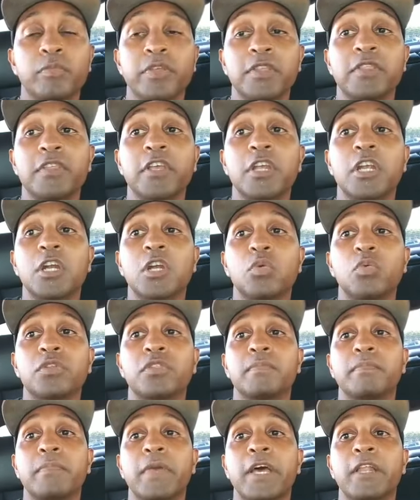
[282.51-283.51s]
be there
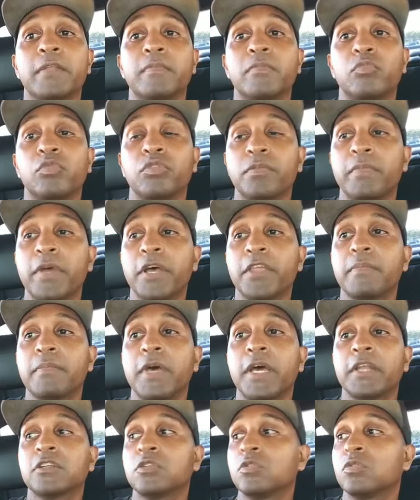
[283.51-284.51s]
with
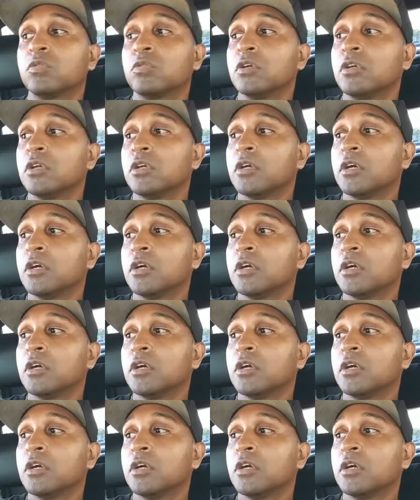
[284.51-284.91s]
mathematical